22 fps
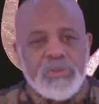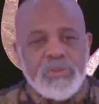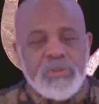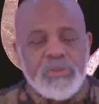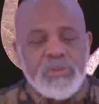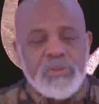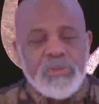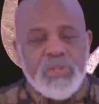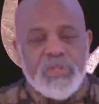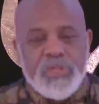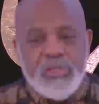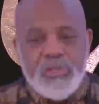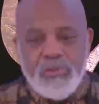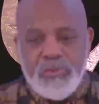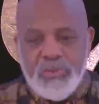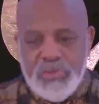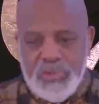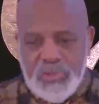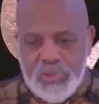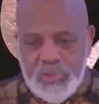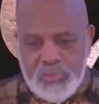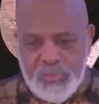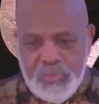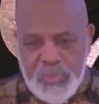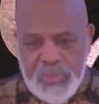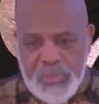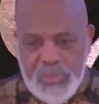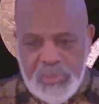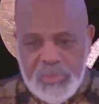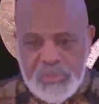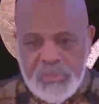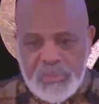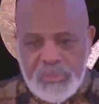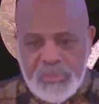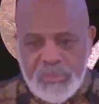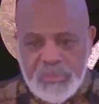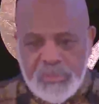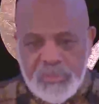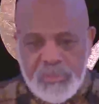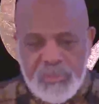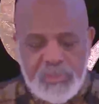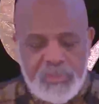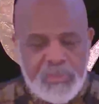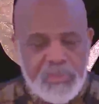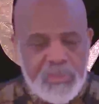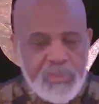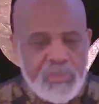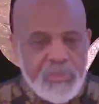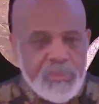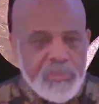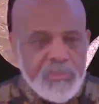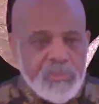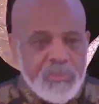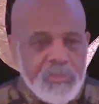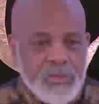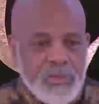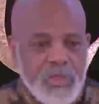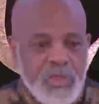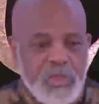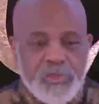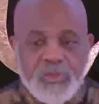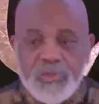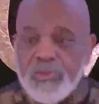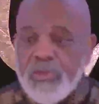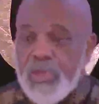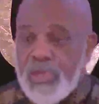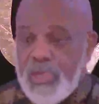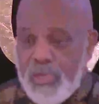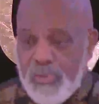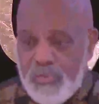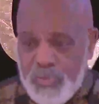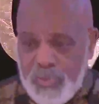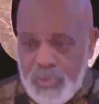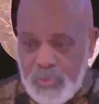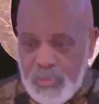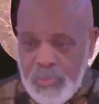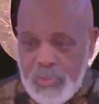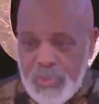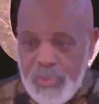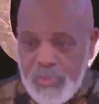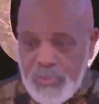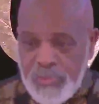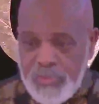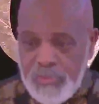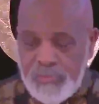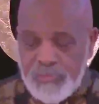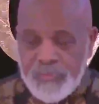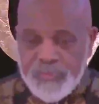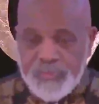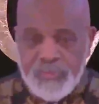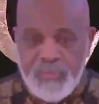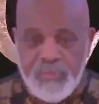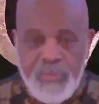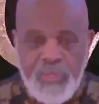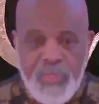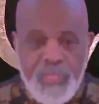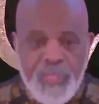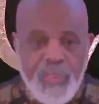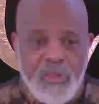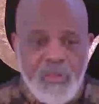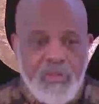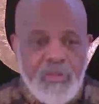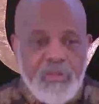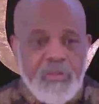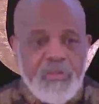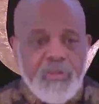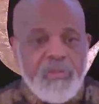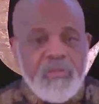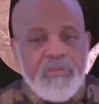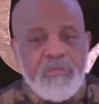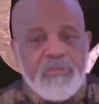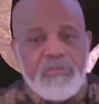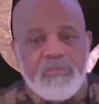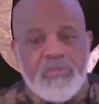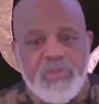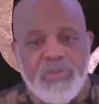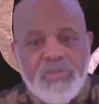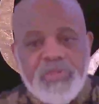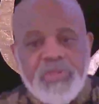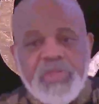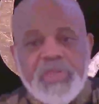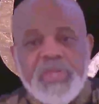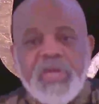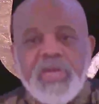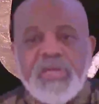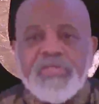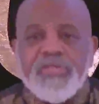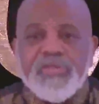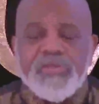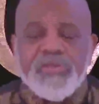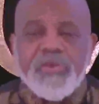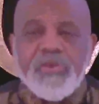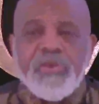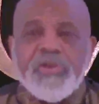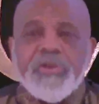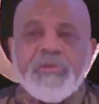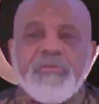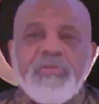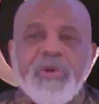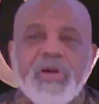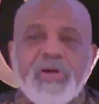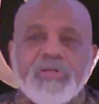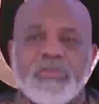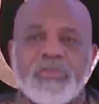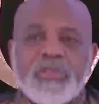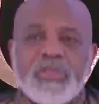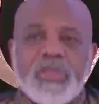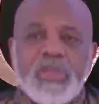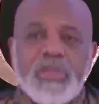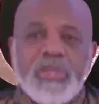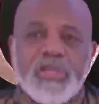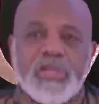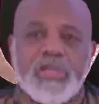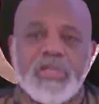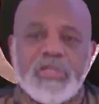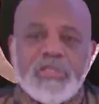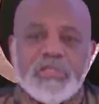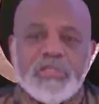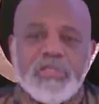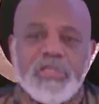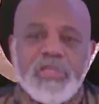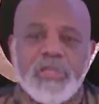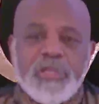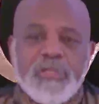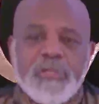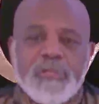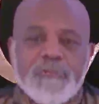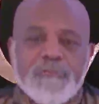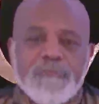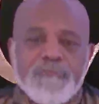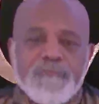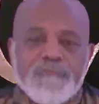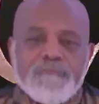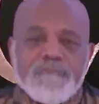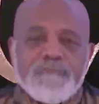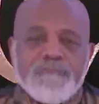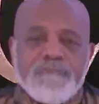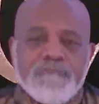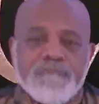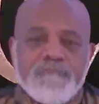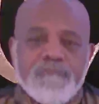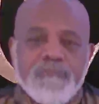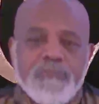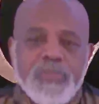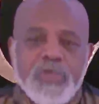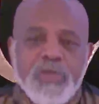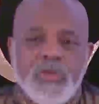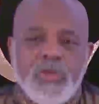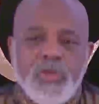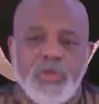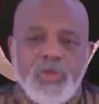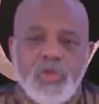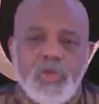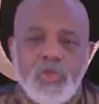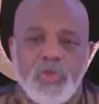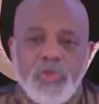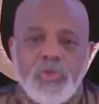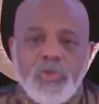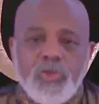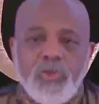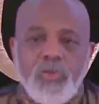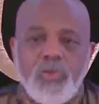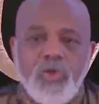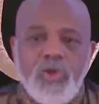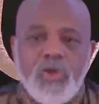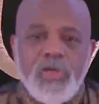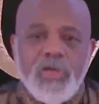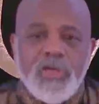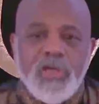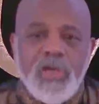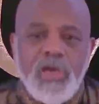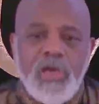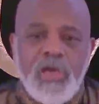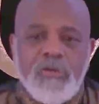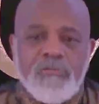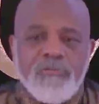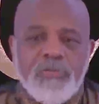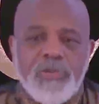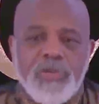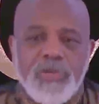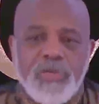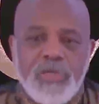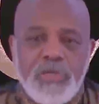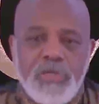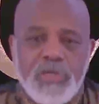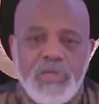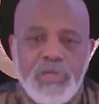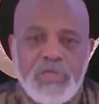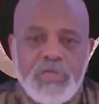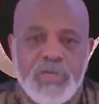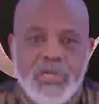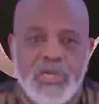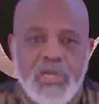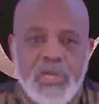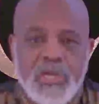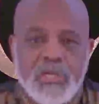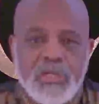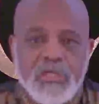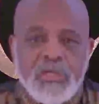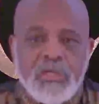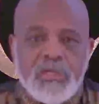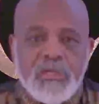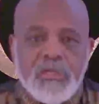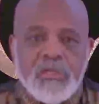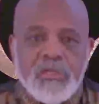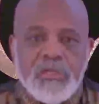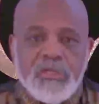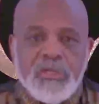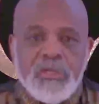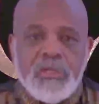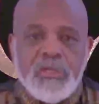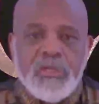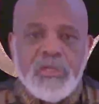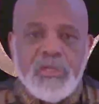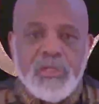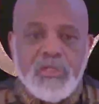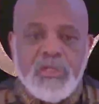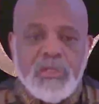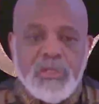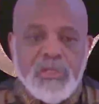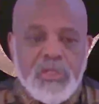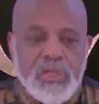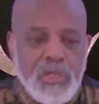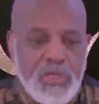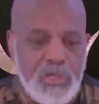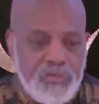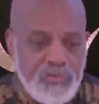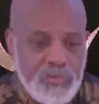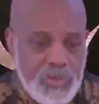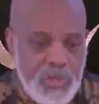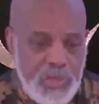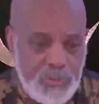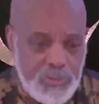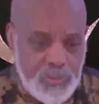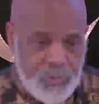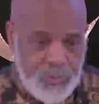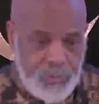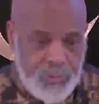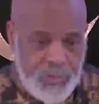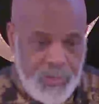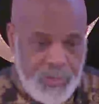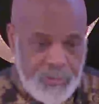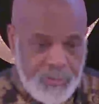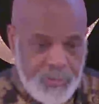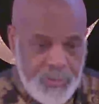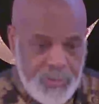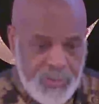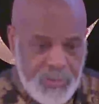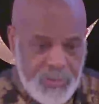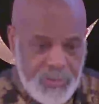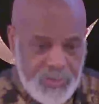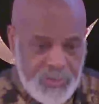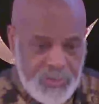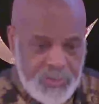like you would expect, not too happy about it. But then I thought about that and I said, you know what? I've been eating, and I have type 2 diabetes.